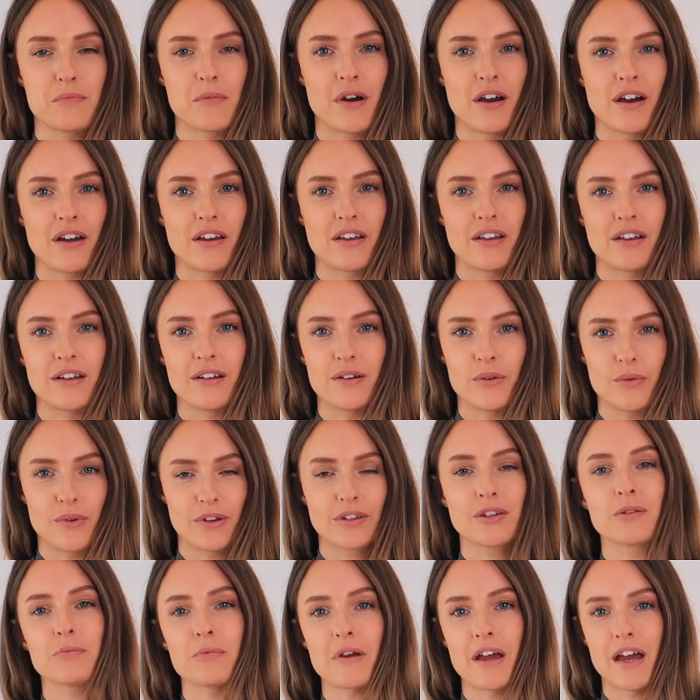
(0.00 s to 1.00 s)
my
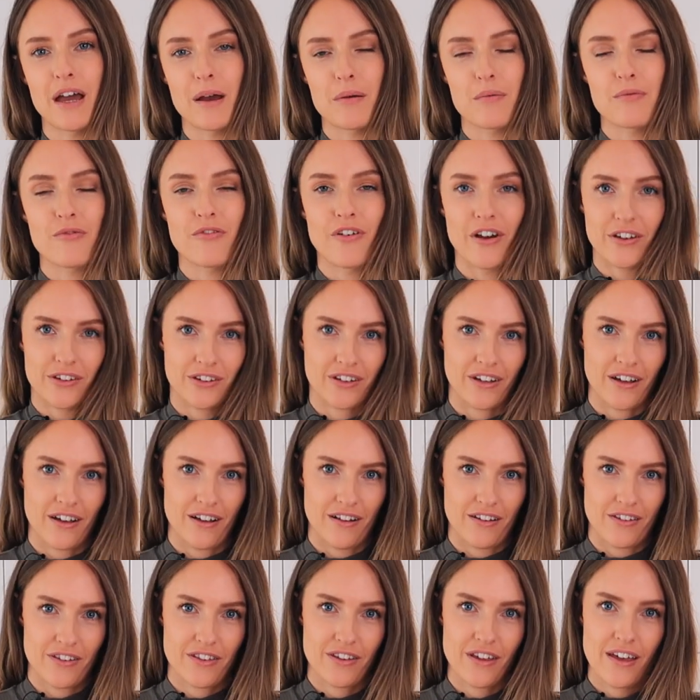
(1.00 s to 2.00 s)
recipe app Physic
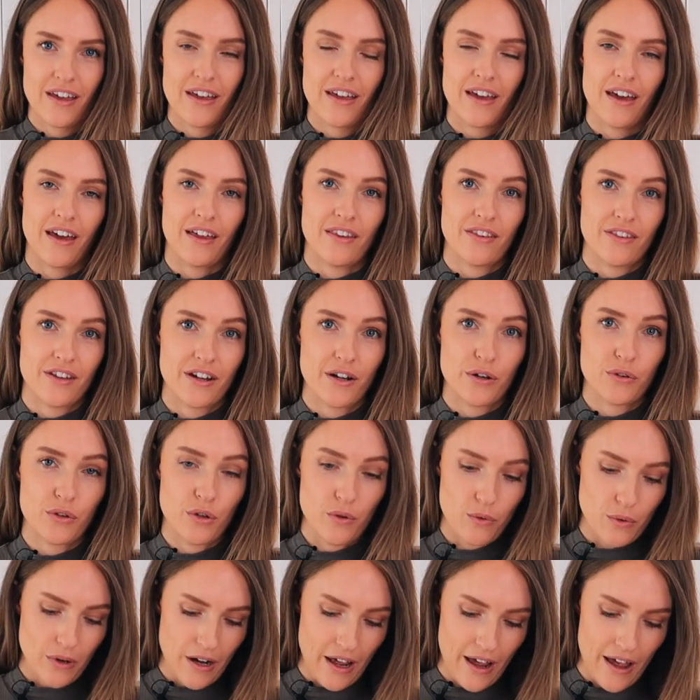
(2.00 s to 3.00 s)
Health, and there you
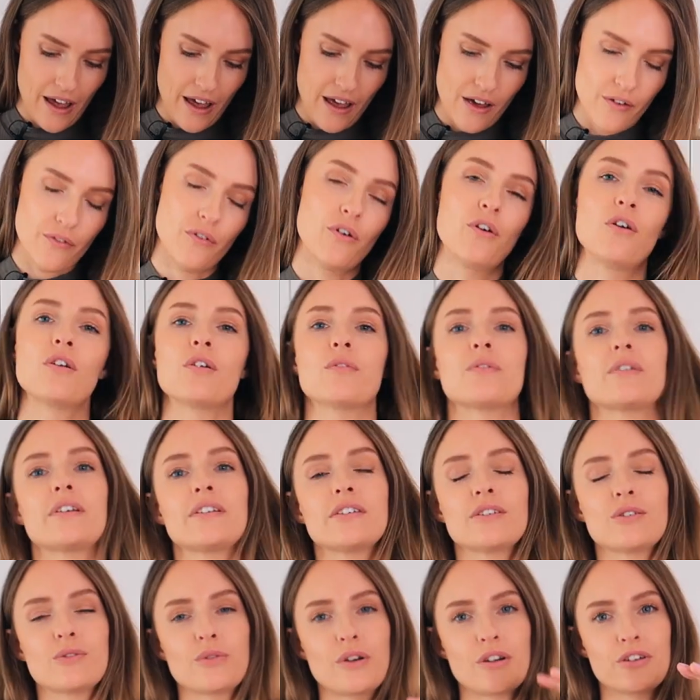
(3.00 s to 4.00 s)
will have all of the
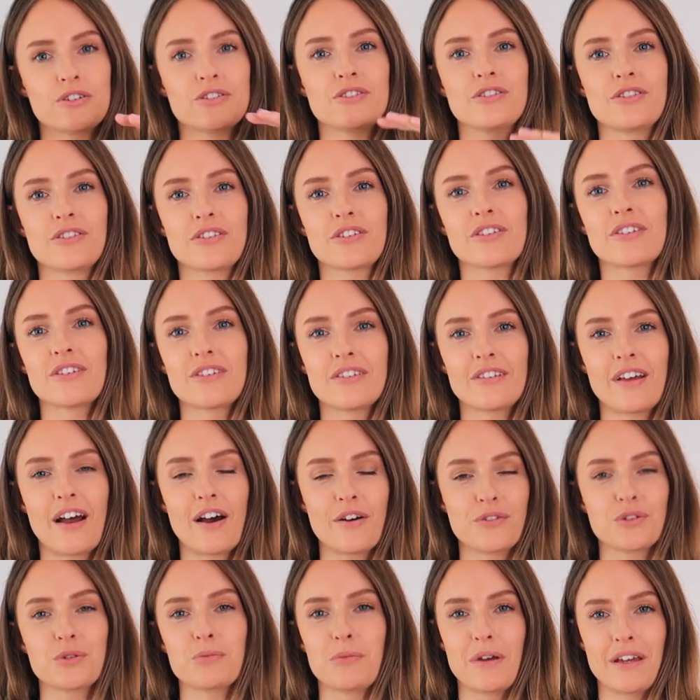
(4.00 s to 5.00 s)
instructions how
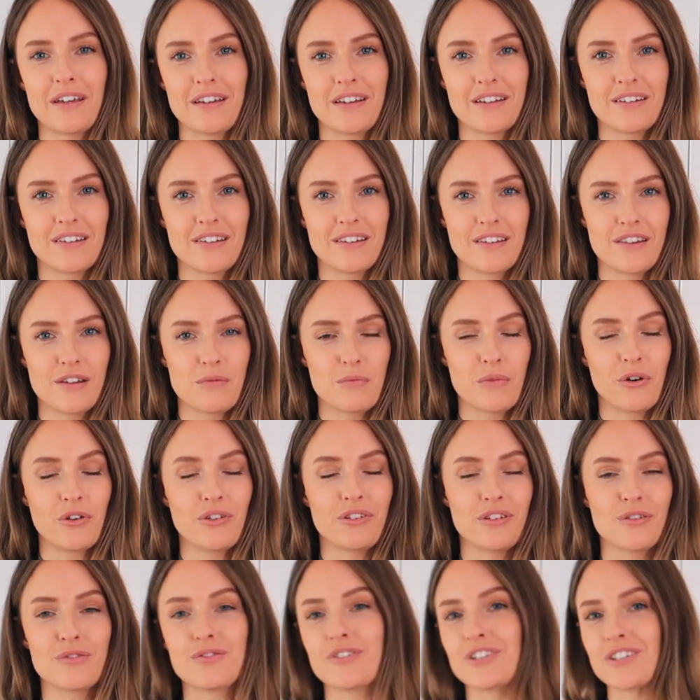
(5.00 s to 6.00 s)
to make it the most
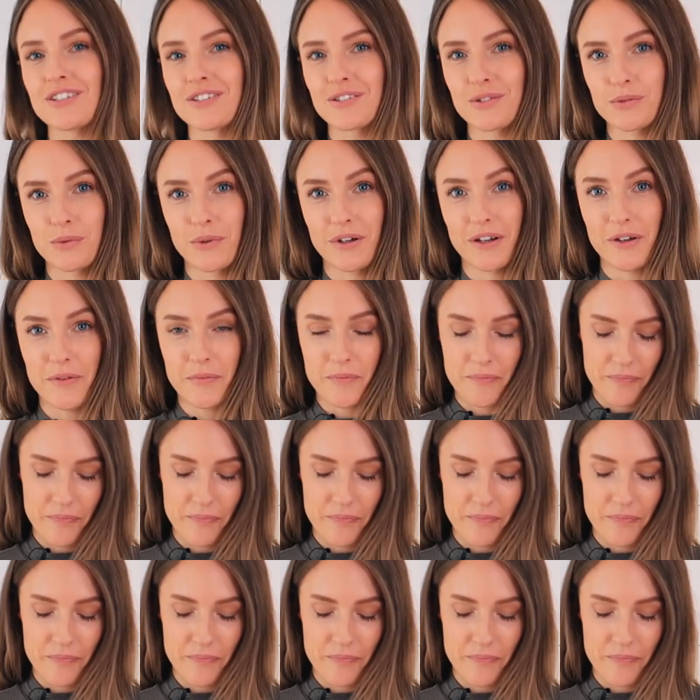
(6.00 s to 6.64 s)
efficient way.